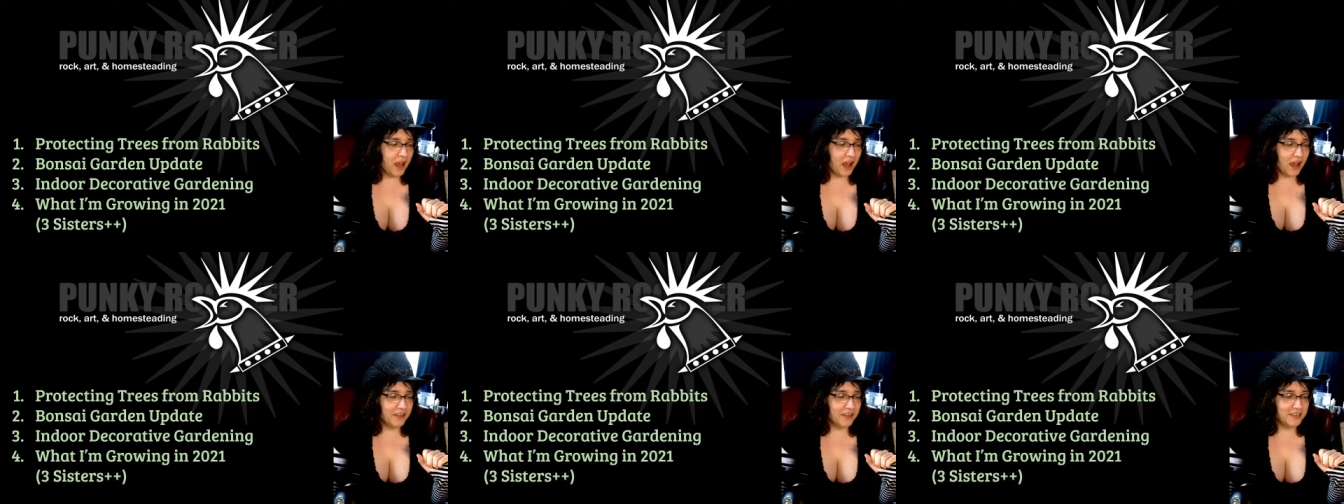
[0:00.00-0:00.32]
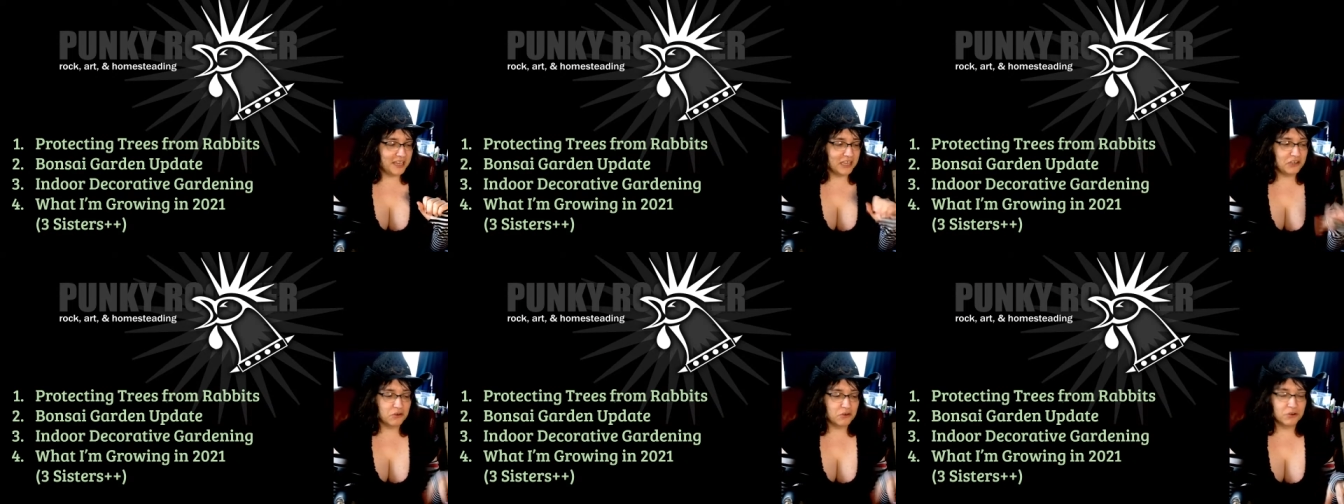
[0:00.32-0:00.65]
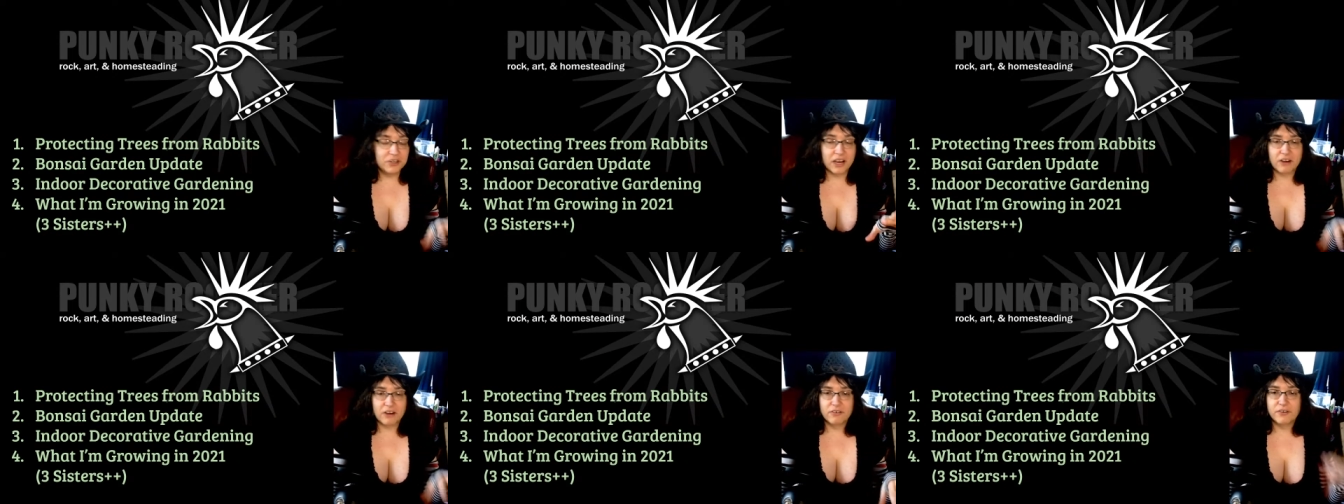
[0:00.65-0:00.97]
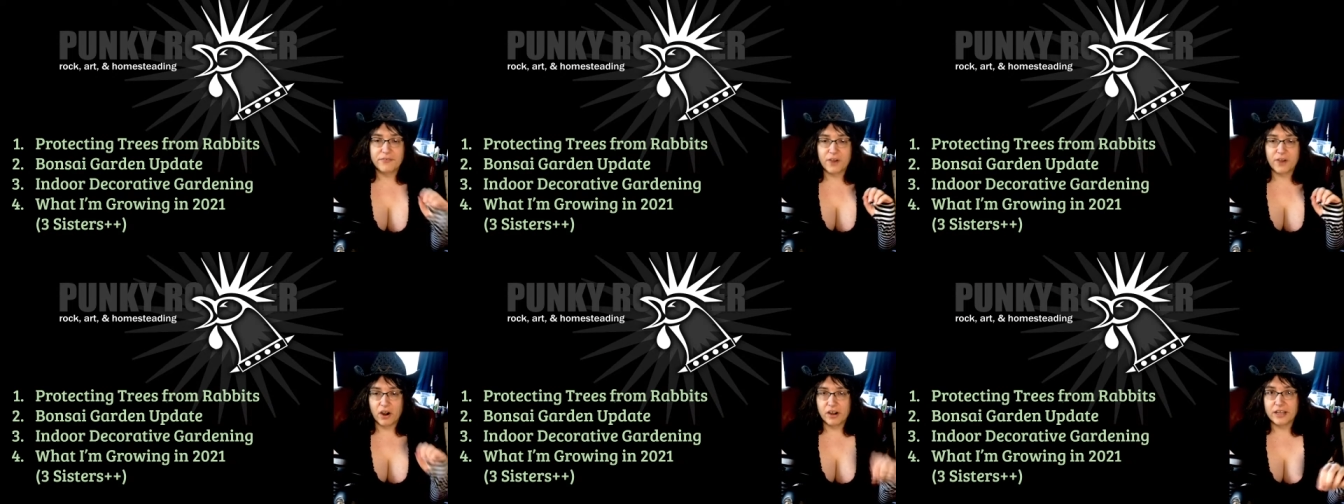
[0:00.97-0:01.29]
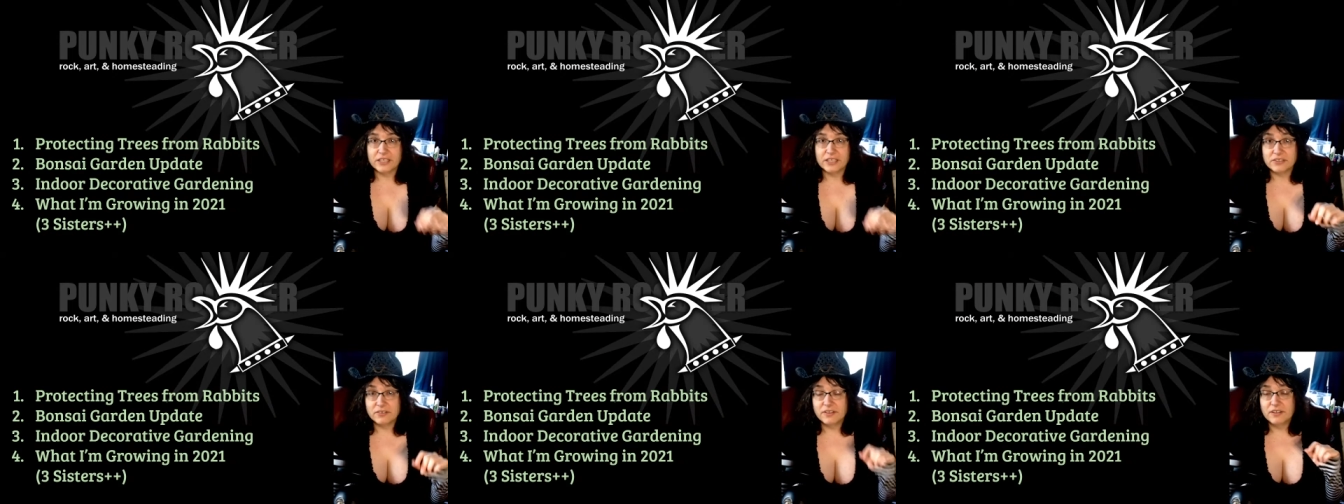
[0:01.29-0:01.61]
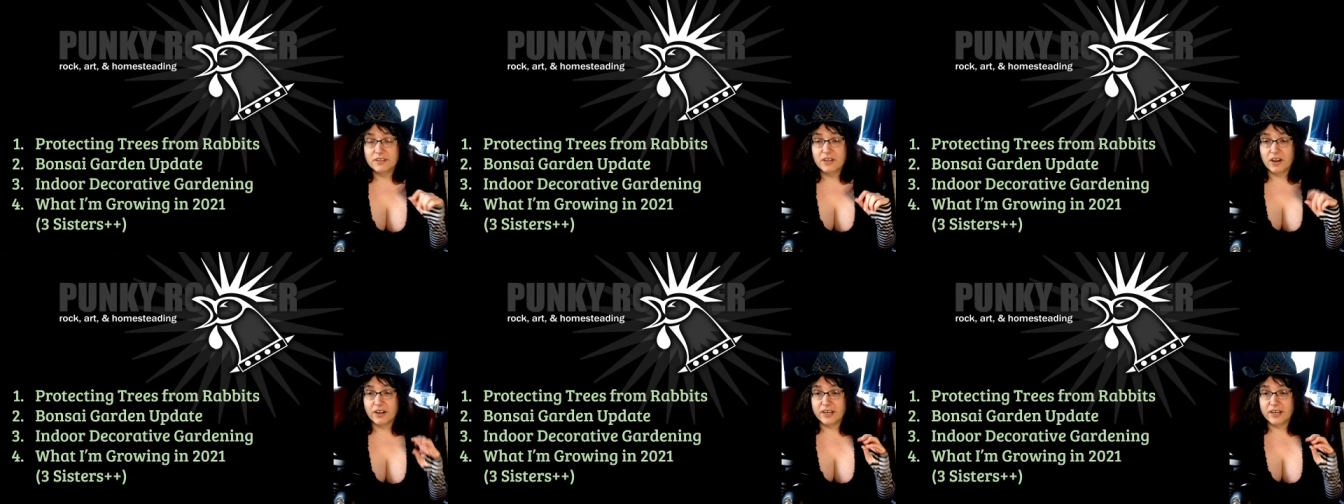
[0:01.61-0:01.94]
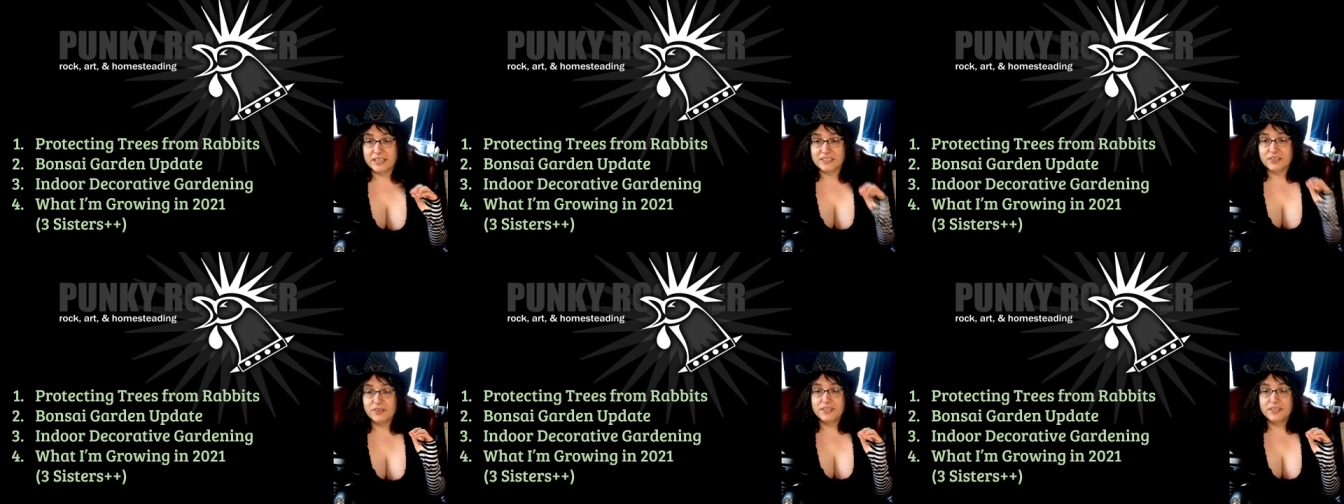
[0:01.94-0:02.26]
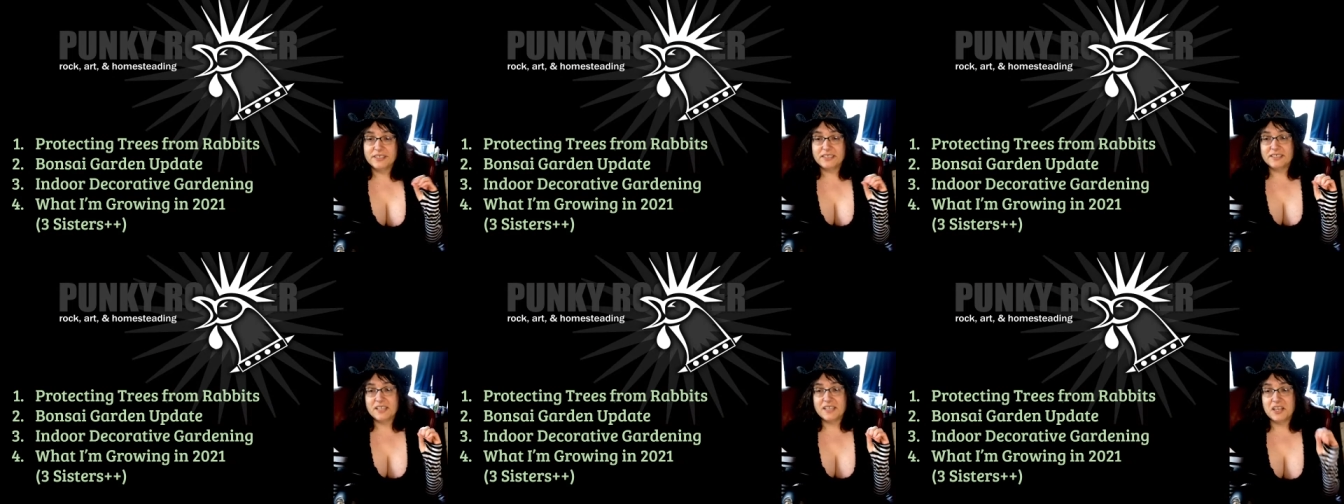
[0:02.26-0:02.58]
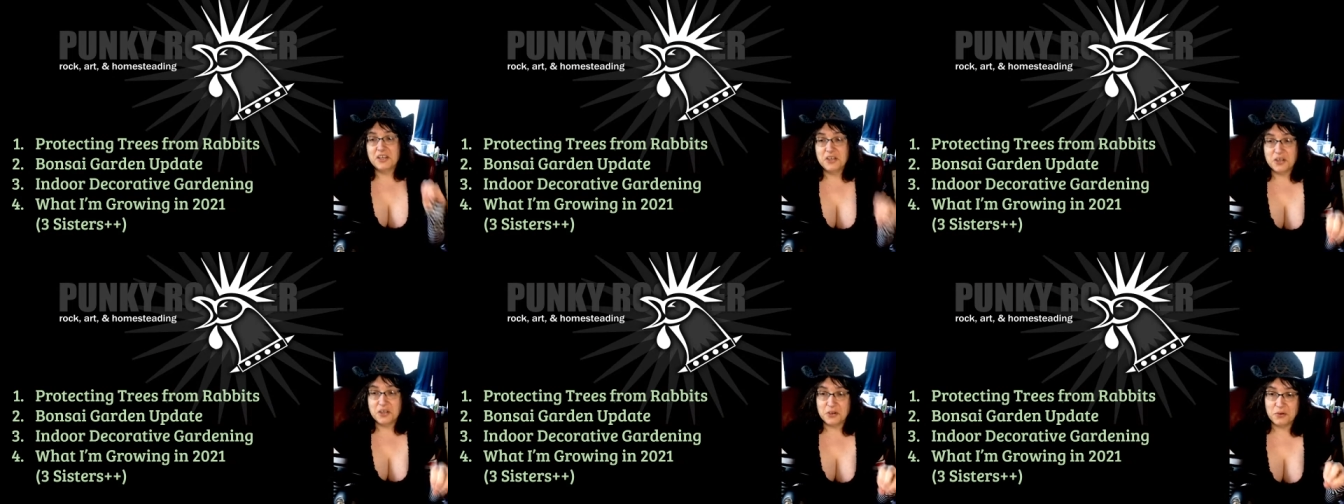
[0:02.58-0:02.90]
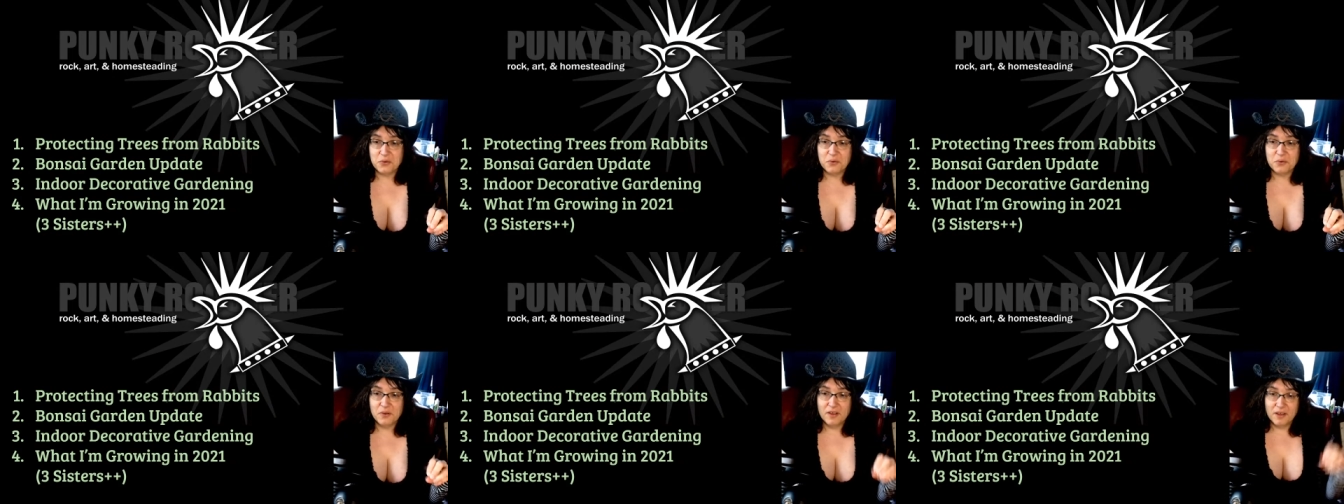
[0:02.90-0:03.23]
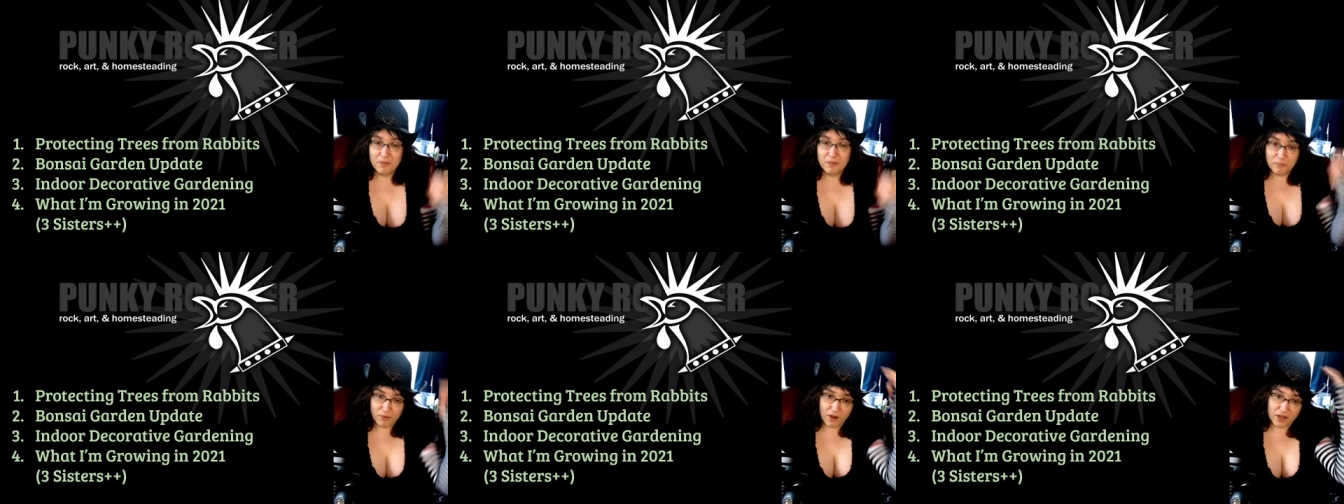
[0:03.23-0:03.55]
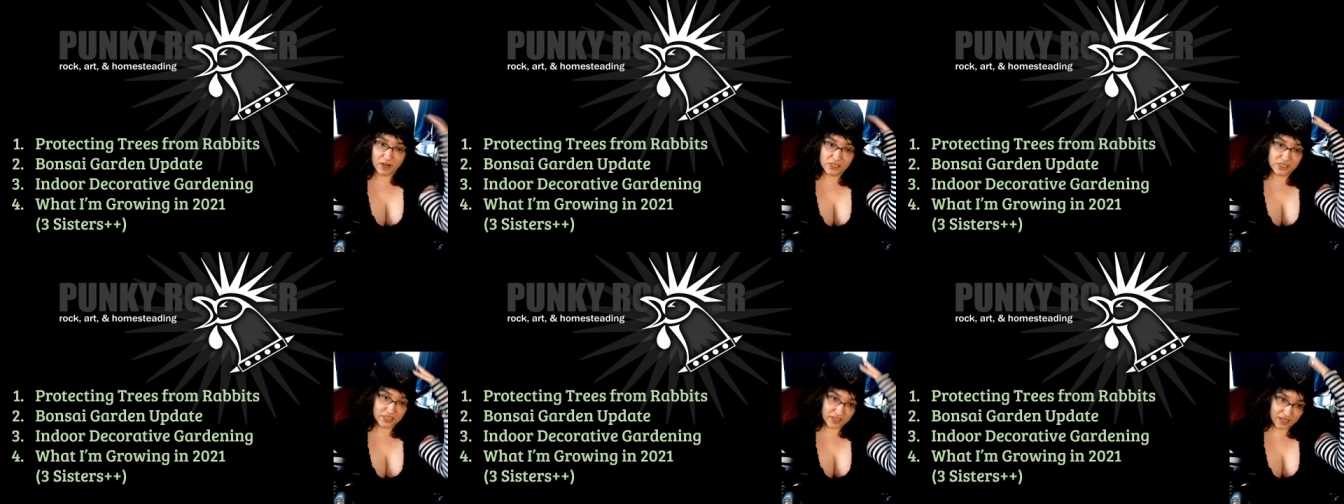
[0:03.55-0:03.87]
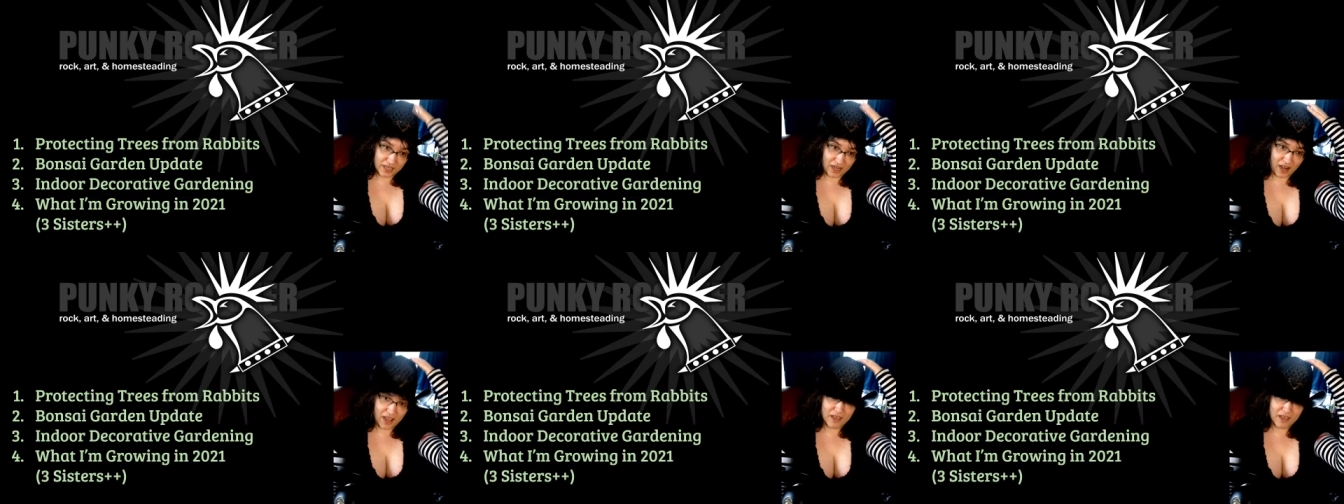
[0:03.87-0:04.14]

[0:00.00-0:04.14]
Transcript: Uh, the indoor decorative gardening. So gardening. So this is a new project that I